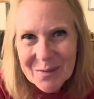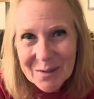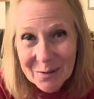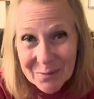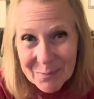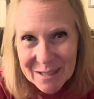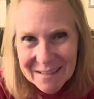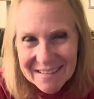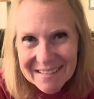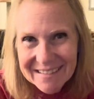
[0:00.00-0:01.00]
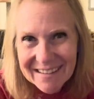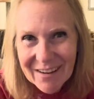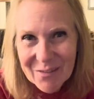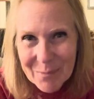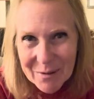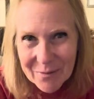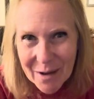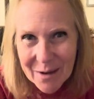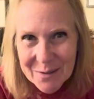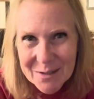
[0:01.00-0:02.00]
of me, of my
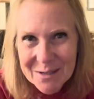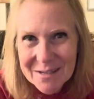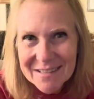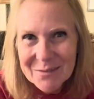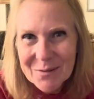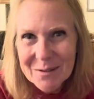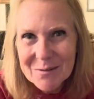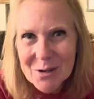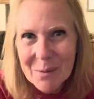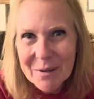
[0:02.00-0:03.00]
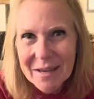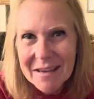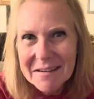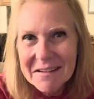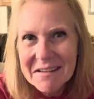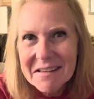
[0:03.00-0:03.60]
father in front of Tropicana.